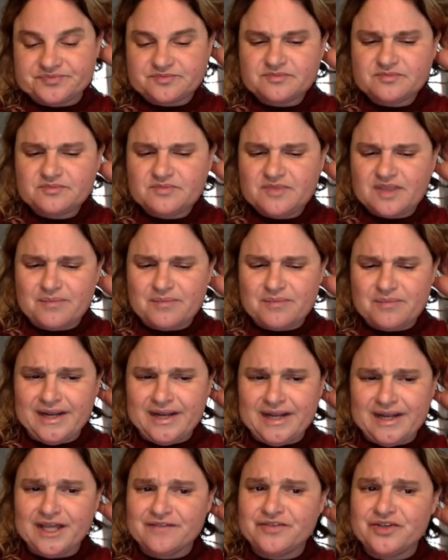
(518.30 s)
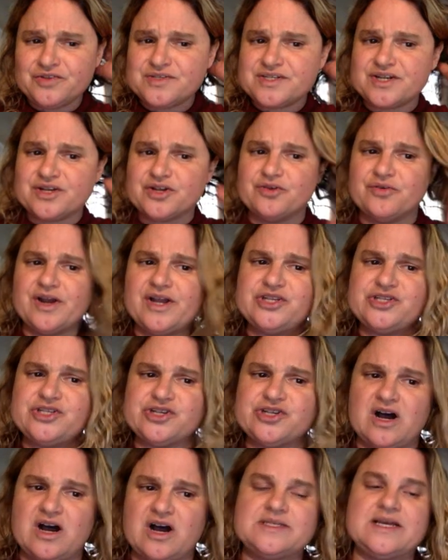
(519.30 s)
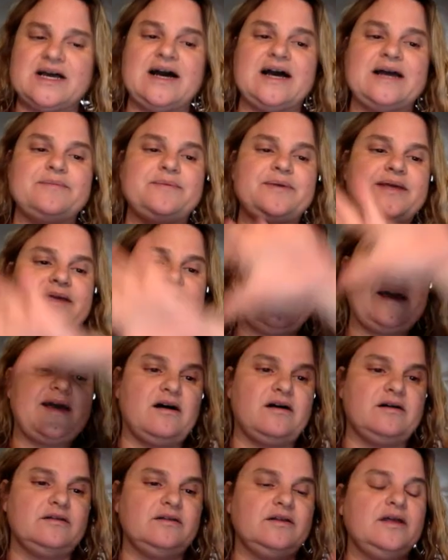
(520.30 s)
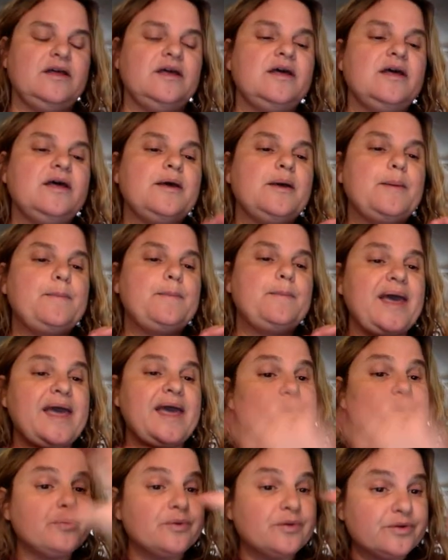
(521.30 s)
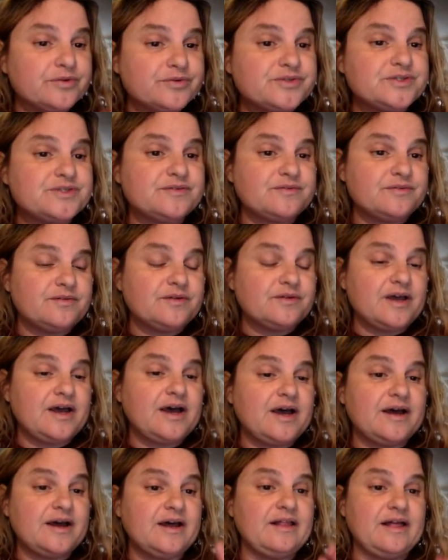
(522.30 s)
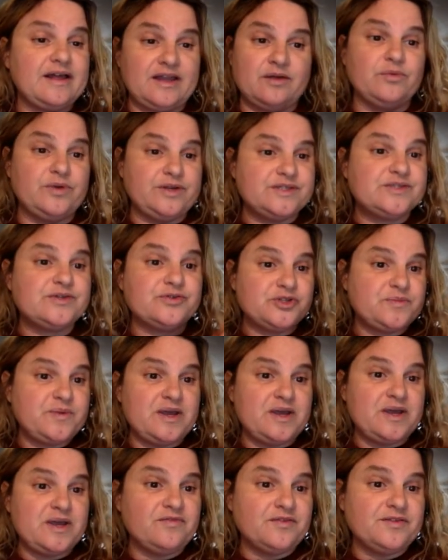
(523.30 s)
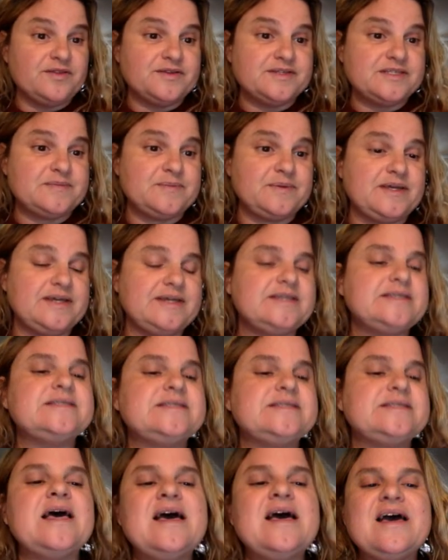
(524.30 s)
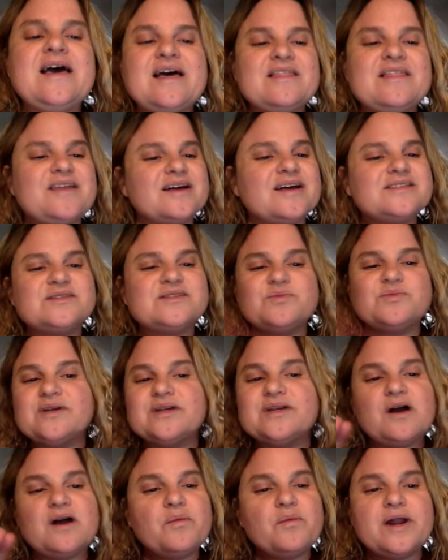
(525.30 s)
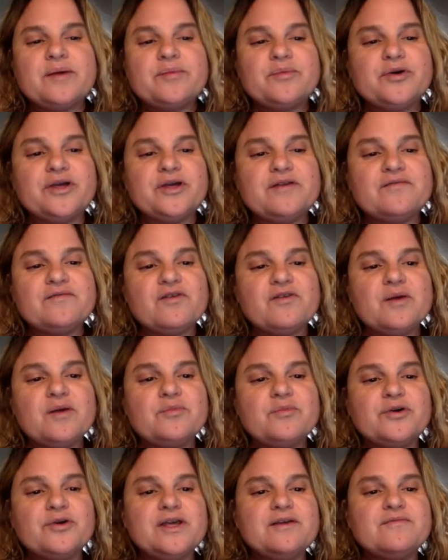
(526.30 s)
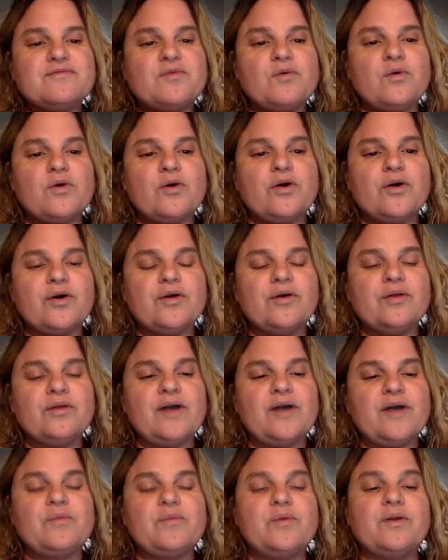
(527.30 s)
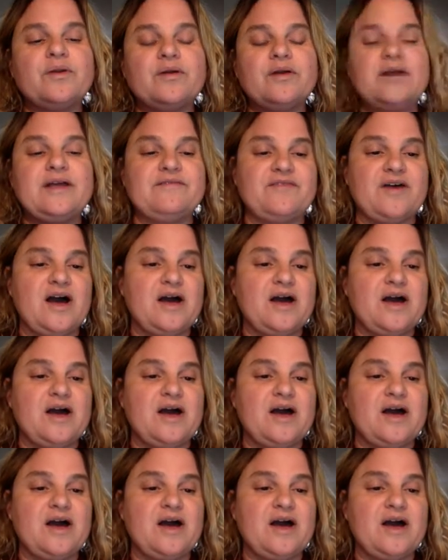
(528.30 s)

Many of you did a great job typing out papers, like a research paper for this piece. That's really not what I'm looking for. I'm looking for if I'm